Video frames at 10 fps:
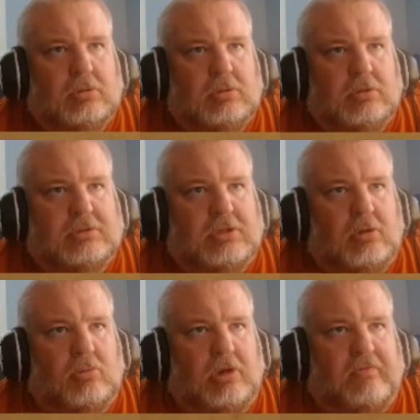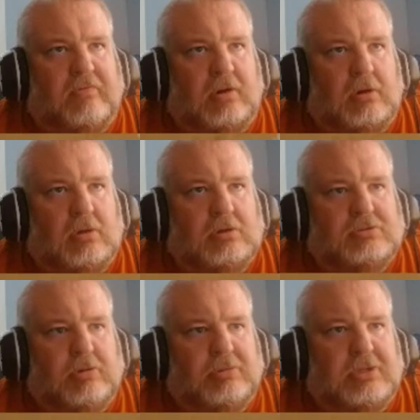Let's go whatever,
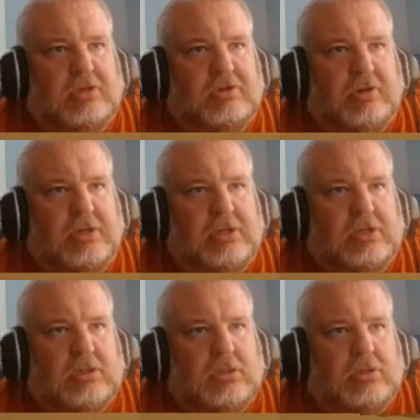sweet potatoes right here.